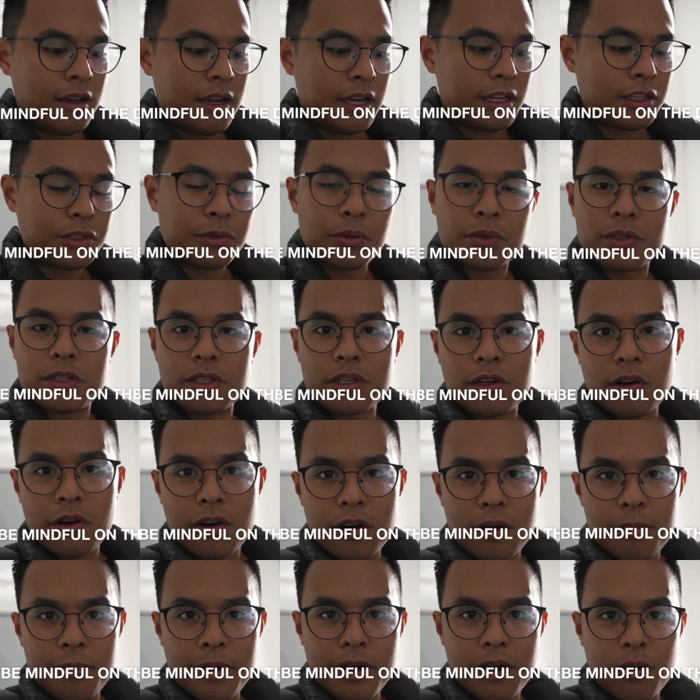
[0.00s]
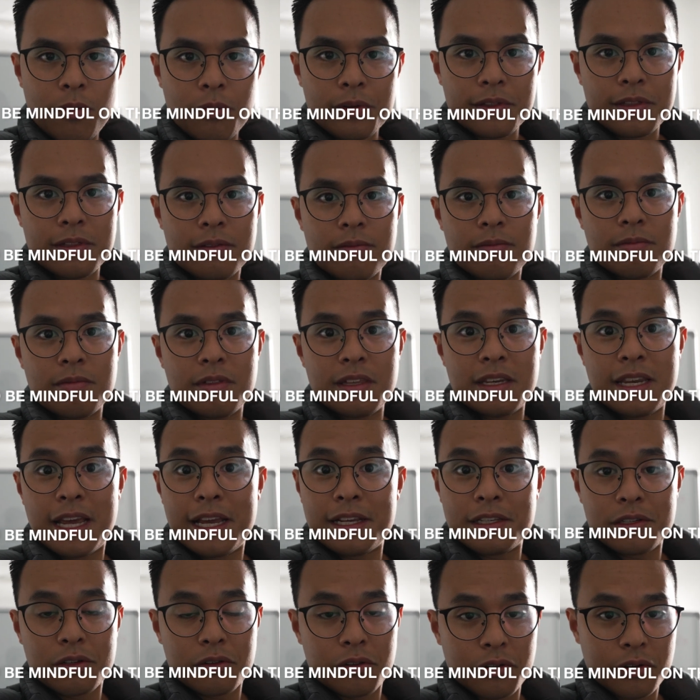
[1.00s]
and talk to God about what the
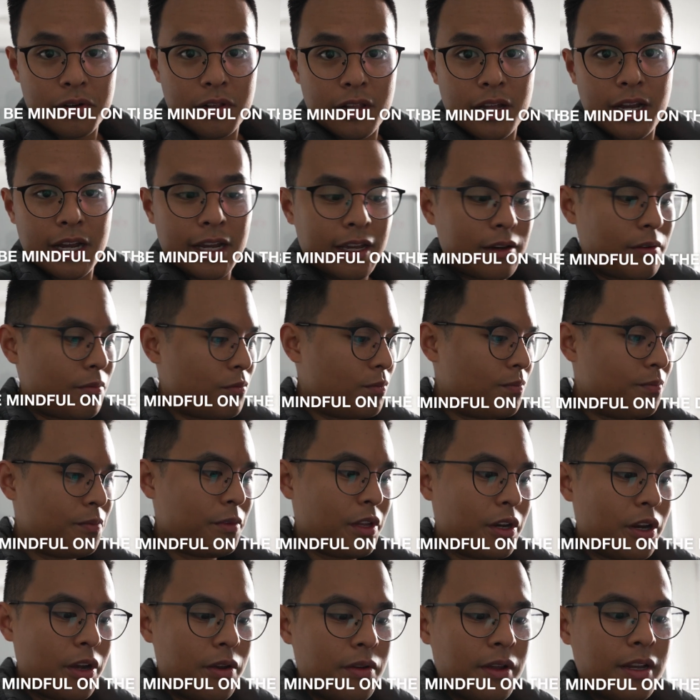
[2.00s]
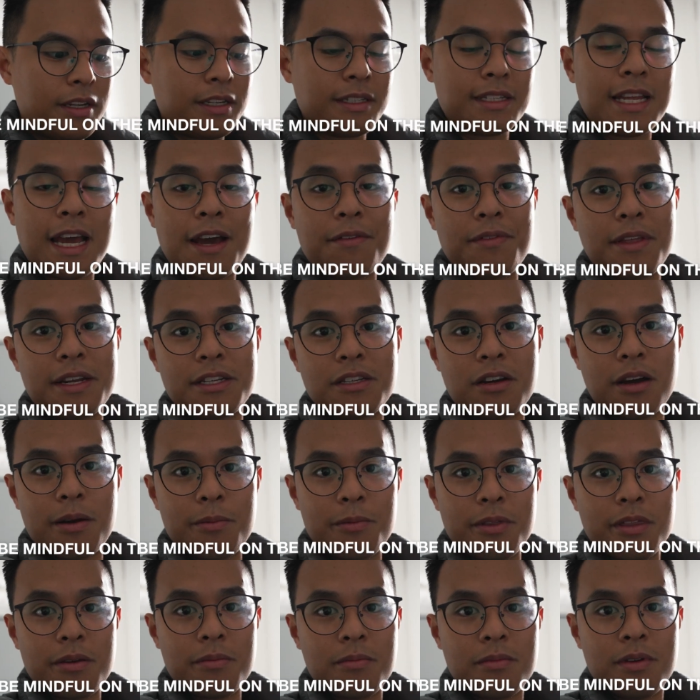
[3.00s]
day is going to look like, and you know, just have that time
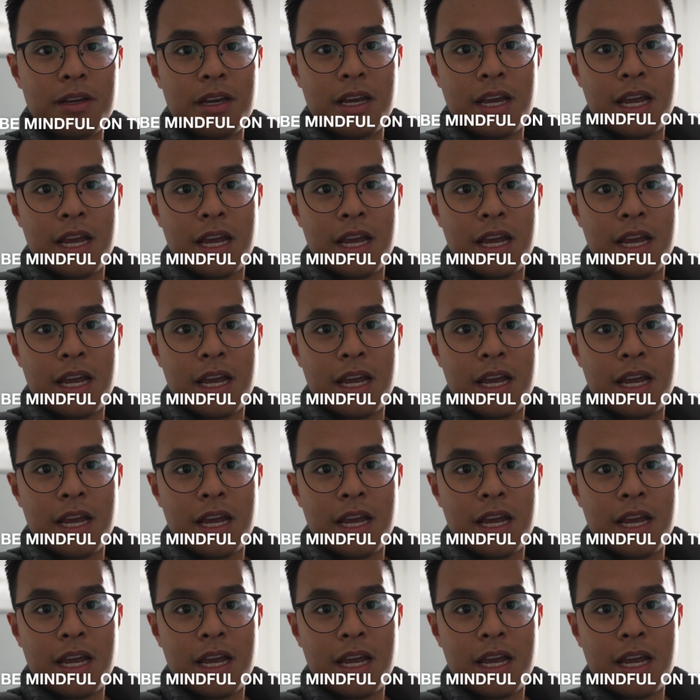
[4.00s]
with Him.